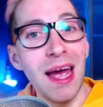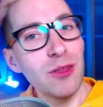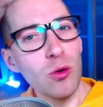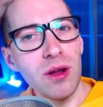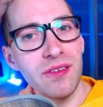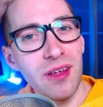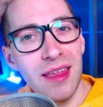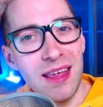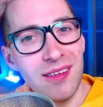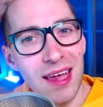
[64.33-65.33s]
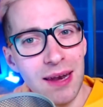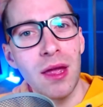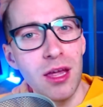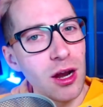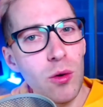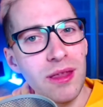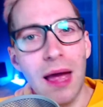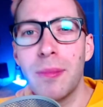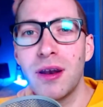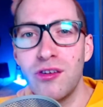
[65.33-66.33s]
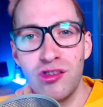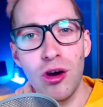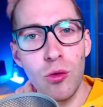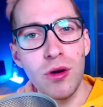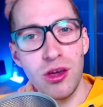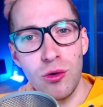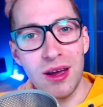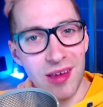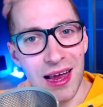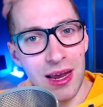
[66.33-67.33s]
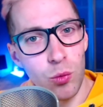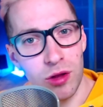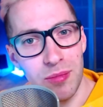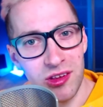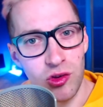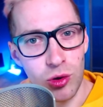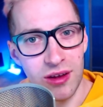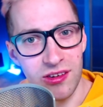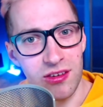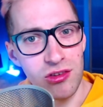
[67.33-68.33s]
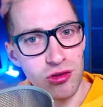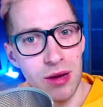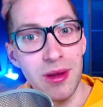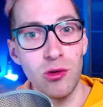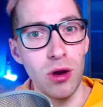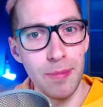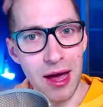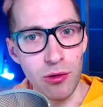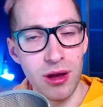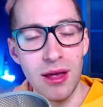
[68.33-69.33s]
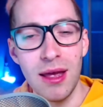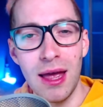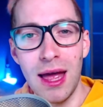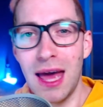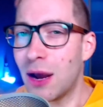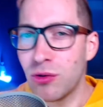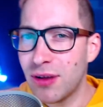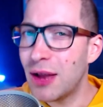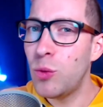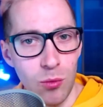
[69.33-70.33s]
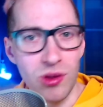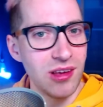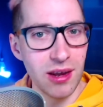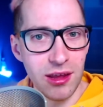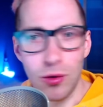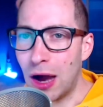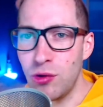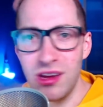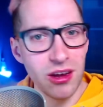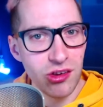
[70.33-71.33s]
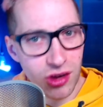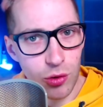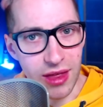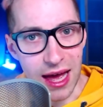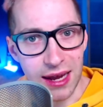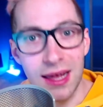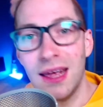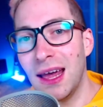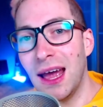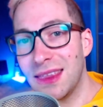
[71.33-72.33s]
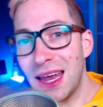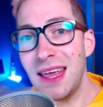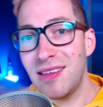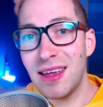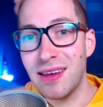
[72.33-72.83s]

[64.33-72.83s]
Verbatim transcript: and all of a sudden he said, you know what, I'm gonna show you exactly what Mr. Jordilicious' stream is all about. And I was like, wait, what's he gonna do? How is he gonna show that? And then he did